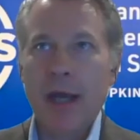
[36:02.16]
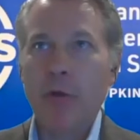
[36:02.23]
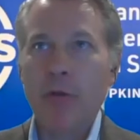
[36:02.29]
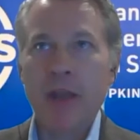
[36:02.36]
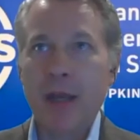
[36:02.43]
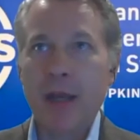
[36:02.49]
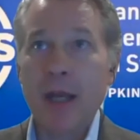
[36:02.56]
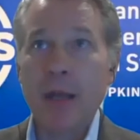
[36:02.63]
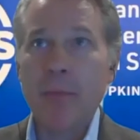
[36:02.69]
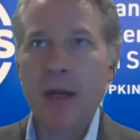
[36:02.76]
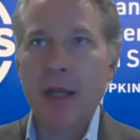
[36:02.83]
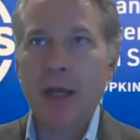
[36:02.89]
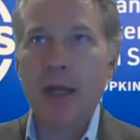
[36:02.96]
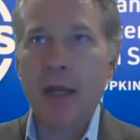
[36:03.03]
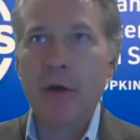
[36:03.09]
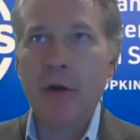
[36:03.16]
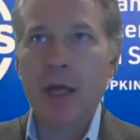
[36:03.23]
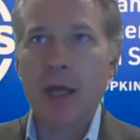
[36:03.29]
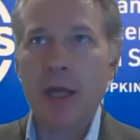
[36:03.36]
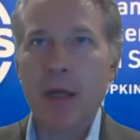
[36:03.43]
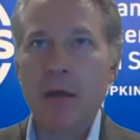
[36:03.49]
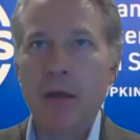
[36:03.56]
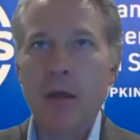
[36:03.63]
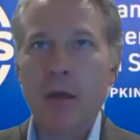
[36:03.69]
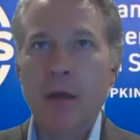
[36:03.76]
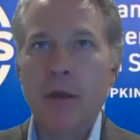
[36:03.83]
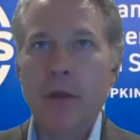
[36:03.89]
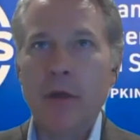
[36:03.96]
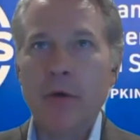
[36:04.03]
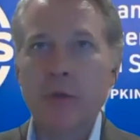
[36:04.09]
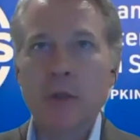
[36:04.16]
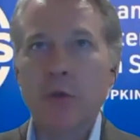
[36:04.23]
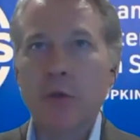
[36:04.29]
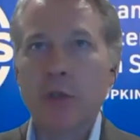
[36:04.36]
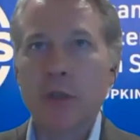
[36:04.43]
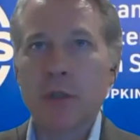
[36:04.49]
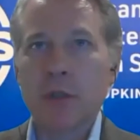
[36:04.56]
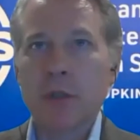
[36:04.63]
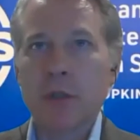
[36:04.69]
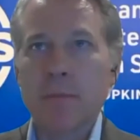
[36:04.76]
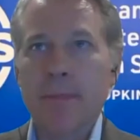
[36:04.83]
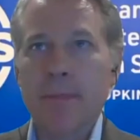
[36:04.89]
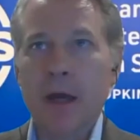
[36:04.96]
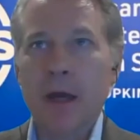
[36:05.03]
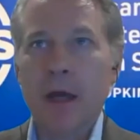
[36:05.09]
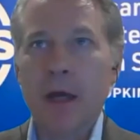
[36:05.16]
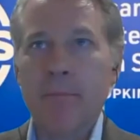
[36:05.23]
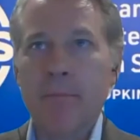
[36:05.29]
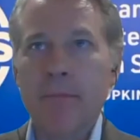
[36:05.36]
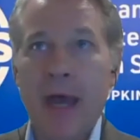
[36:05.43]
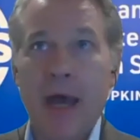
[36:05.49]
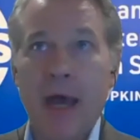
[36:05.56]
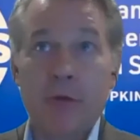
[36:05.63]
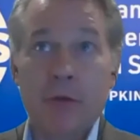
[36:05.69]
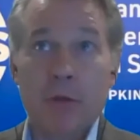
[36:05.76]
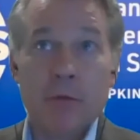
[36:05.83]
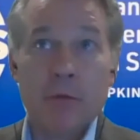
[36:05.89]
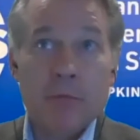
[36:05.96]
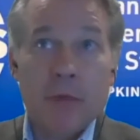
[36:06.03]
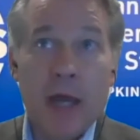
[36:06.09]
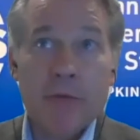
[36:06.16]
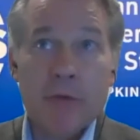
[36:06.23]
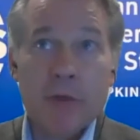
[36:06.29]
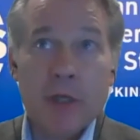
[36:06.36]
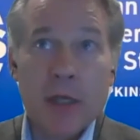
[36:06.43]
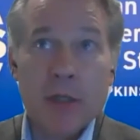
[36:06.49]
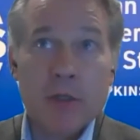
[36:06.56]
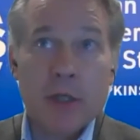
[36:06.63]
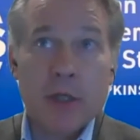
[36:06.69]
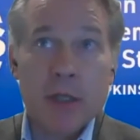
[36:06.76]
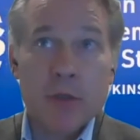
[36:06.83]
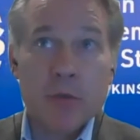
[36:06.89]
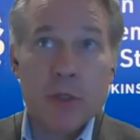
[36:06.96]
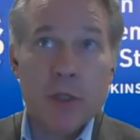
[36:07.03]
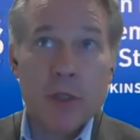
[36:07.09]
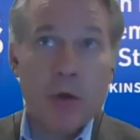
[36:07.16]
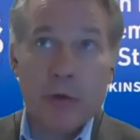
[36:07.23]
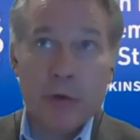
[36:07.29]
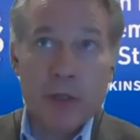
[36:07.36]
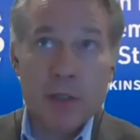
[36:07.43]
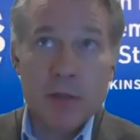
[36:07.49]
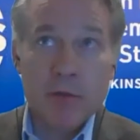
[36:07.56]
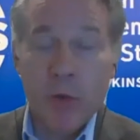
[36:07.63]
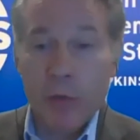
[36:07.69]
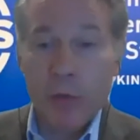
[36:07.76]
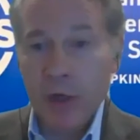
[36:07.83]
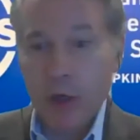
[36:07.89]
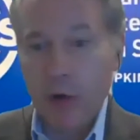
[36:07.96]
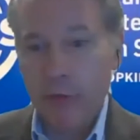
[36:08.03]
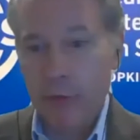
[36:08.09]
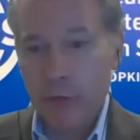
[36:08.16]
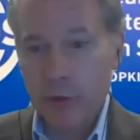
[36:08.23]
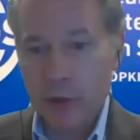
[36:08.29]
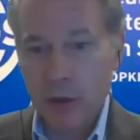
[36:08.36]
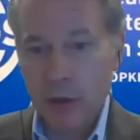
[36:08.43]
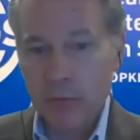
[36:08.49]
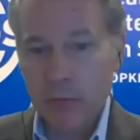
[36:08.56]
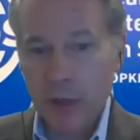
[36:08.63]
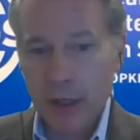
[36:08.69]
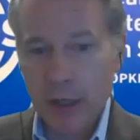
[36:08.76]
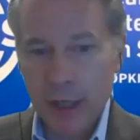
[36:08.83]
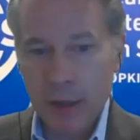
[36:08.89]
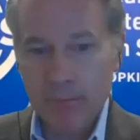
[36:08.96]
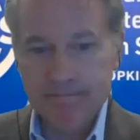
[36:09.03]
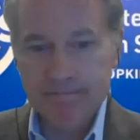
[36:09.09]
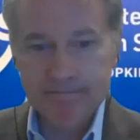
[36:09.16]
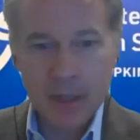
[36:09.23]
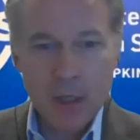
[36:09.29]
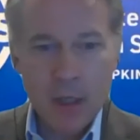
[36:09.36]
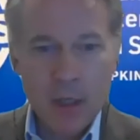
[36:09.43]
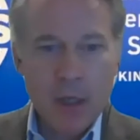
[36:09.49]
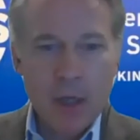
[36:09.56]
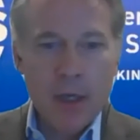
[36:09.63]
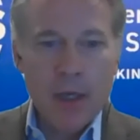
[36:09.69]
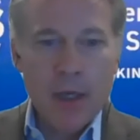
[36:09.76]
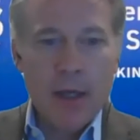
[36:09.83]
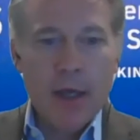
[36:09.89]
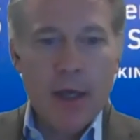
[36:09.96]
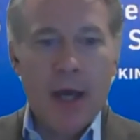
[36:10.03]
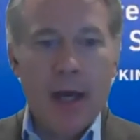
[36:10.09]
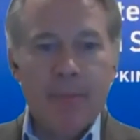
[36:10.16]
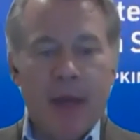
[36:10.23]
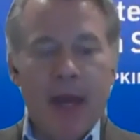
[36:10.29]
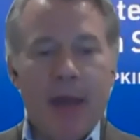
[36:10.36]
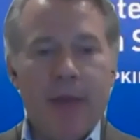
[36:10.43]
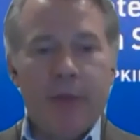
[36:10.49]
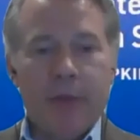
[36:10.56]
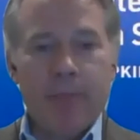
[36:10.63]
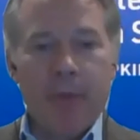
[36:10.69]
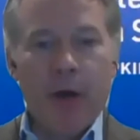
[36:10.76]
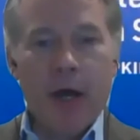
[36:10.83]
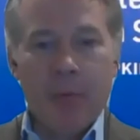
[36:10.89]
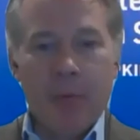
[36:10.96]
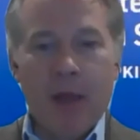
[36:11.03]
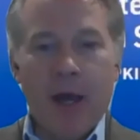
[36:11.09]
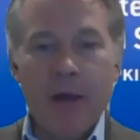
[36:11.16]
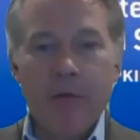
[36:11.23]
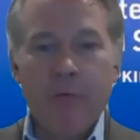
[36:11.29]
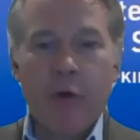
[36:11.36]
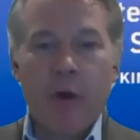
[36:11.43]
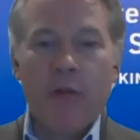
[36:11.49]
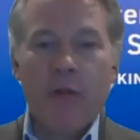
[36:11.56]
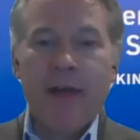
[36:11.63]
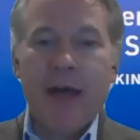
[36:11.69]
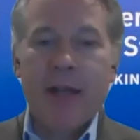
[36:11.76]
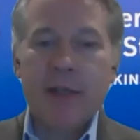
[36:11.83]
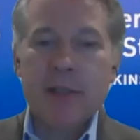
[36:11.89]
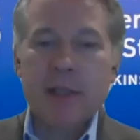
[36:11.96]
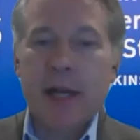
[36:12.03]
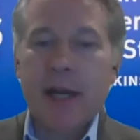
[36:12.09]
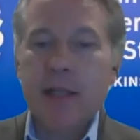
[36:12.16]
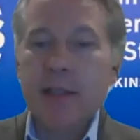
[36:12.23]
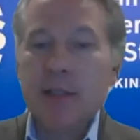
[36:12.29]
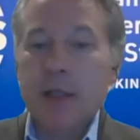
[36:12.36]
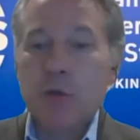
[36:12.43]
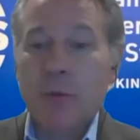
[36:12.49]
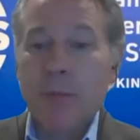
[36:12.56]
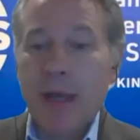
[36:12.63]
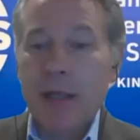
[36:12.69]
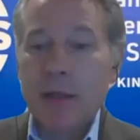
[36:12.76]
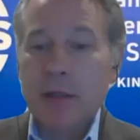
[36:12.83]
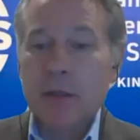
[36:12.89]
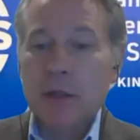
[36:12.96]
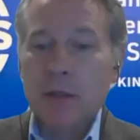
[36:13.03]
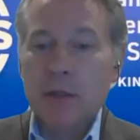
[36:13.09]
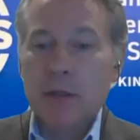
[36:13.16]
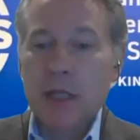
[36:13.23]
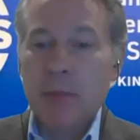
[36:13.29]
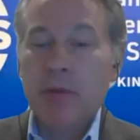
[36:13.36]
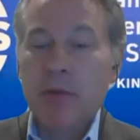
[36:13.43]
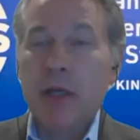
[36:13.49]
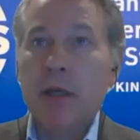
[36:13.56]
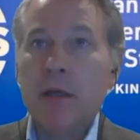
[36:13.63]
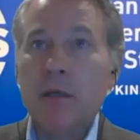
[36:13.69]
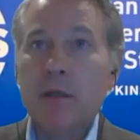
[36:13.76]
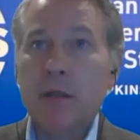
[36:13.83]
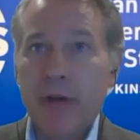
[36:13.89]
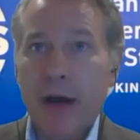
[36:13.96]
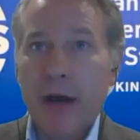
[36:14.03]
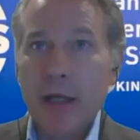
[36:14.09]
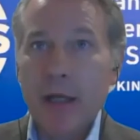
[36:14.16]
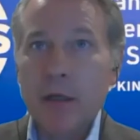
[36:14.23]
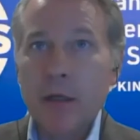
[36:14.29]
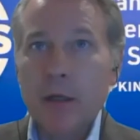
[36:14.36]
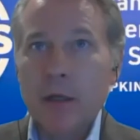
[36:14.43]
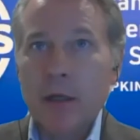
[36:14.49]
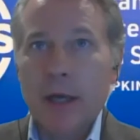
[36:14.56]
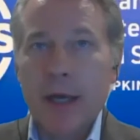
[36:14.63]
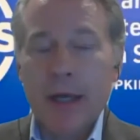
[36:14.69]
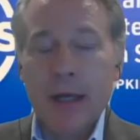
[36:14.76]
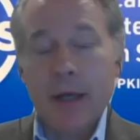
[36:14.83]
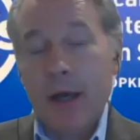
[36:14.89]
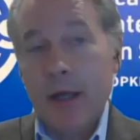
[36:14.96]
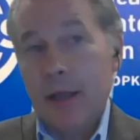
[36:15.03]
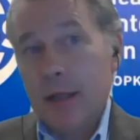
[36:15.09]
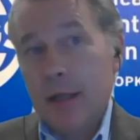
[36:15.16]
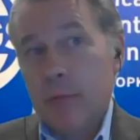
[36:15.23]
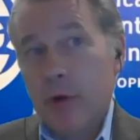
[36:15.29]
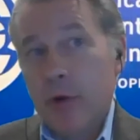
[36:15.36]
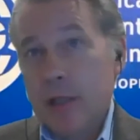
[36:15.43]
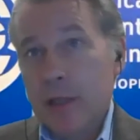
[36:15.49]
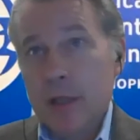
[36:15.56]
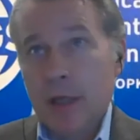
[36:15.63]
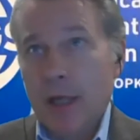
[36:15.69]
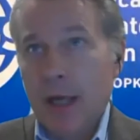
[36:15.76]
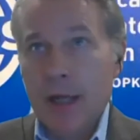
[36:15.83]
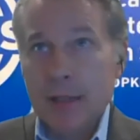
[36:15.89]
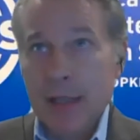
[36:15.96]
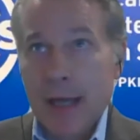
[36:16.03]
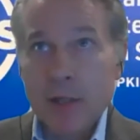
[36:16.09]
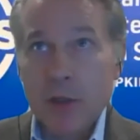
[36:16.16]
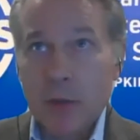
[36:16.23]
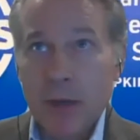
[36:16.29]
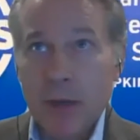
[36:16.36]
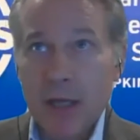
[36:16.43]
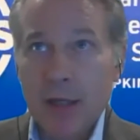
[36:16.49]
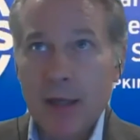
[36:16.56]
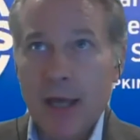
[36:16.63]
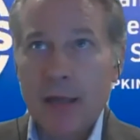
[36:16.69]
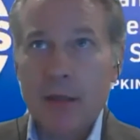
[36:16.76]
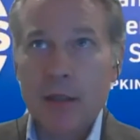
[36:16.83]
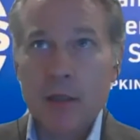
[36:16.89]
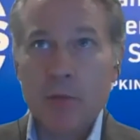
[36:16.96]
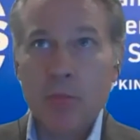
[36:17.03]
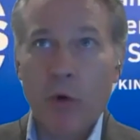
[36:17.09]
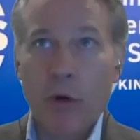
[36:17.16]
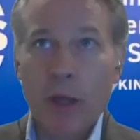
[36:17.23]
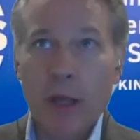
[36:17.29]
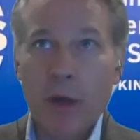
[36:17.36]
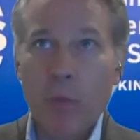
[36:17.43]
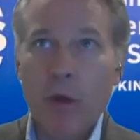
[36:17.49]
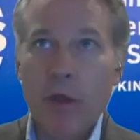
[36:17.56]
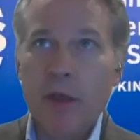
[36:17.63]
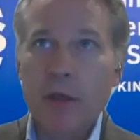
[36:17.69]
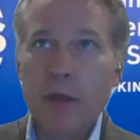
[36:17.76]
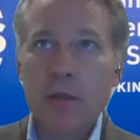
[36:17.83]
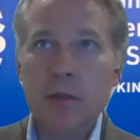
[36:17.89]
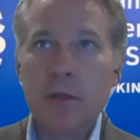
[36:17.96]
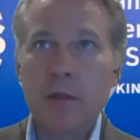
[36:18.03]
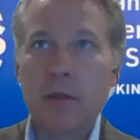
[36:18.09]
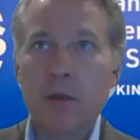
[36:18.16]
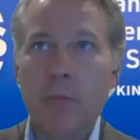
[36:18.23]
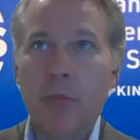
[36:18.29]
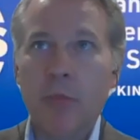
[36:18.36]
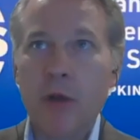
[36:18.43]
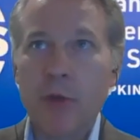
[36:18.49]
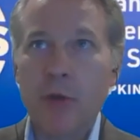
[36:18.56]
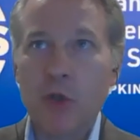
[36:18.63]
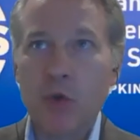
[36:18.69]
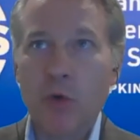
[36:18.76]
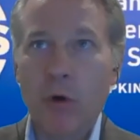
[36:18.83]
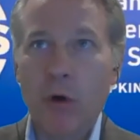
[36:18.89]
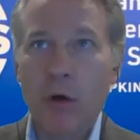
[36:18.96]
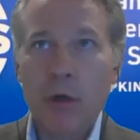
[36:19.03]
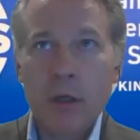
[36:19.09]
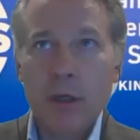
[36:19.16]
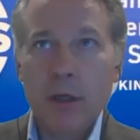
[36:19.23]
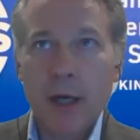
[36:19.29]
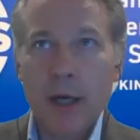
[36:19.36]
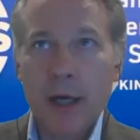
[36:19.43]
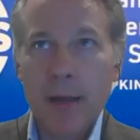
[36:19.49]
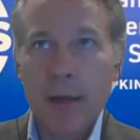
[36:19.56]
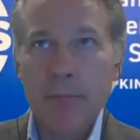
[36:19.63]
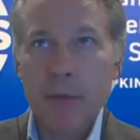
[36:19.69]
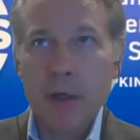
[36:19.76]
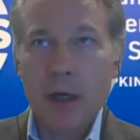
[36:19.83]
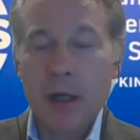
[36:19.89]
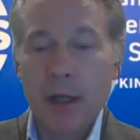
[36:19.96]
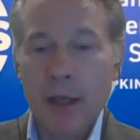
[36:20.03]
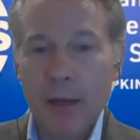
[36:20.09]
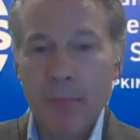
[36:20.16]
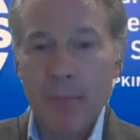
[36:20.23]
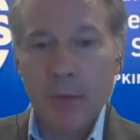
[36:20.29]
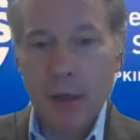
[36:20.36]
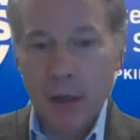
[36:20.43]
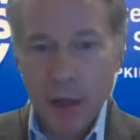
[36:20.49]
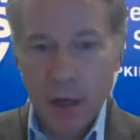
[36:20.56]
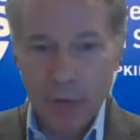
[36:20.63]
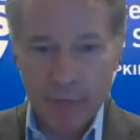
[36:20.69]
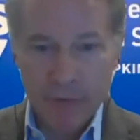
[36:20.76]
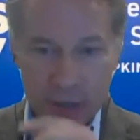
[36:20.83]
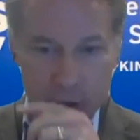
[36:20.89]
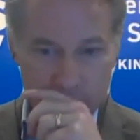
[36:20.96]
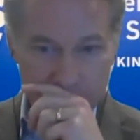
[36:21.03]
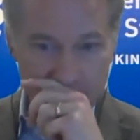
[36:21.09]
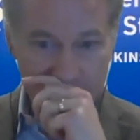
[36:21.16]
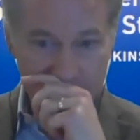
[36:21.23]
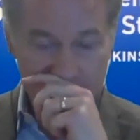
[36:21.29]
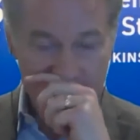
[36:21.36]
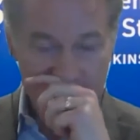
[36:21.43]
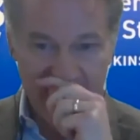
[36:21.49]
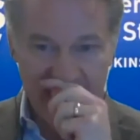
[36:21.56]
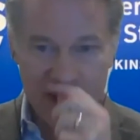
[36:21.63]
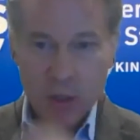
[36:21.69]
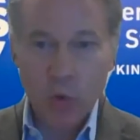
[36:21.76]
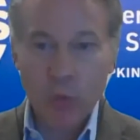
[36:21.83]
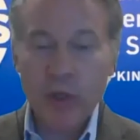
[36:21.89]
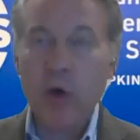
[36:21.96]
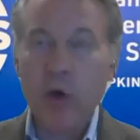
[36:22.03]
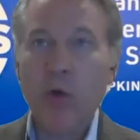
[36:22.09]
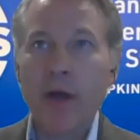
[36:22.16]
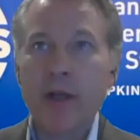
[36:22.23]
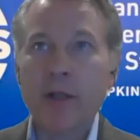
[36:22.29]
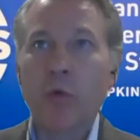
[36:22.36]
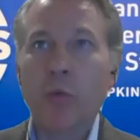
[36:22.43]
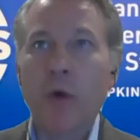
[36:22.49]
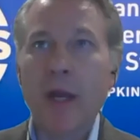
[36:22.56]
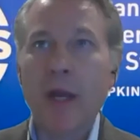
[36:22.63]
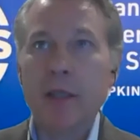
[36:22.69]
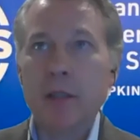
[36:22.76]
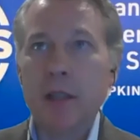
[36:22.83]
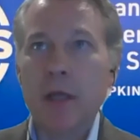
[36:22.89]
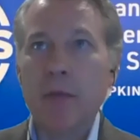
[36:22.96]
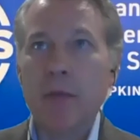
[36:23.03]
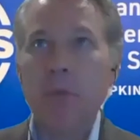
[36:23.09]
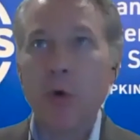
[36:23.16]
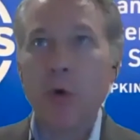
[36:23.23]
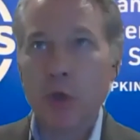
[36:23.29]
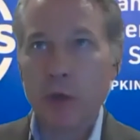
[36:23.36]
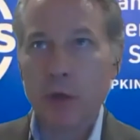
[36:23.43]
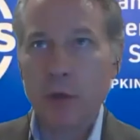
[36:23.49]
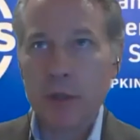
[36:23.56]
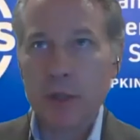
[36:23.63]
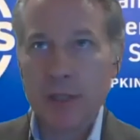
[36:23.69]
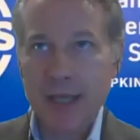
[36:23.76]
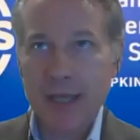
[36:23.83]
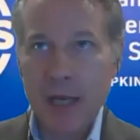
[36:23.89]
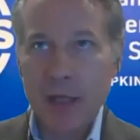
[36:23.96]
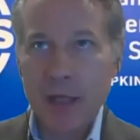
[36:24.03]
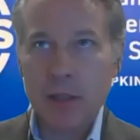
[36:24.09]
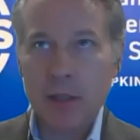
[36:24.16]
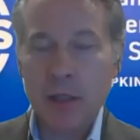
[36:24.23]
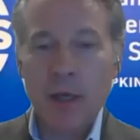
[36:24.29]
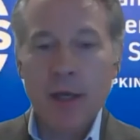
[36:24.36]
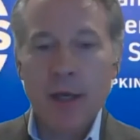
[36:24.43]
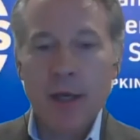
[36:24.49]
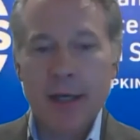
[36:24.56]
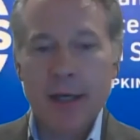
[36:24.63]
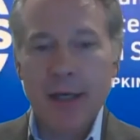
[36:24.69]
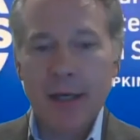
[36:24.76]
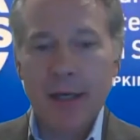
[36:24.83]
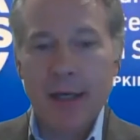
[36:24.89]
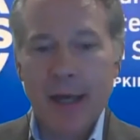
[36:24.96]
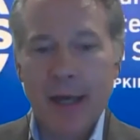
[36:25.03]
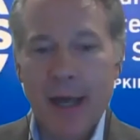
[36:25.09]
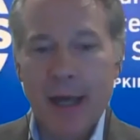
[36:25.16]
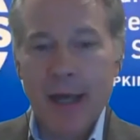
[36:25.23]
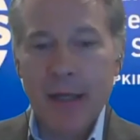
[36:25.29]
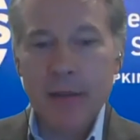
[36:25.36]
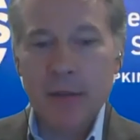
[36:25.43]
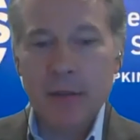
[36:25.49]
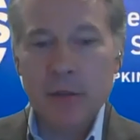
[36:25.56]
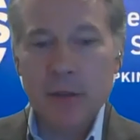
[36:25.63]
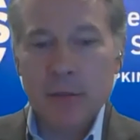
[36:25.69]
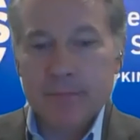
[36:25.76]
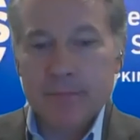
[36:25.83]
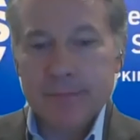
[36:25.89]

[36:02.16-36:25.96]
And I don't think anybody can entertain those notions after yesterday's result, or at least of what we know of the result right now. And the bottom line for all of that is the United States remains deeply divided. And I think the president exacerbated that this morning with his premature claim of victory that is only going to raise the emotional stakes and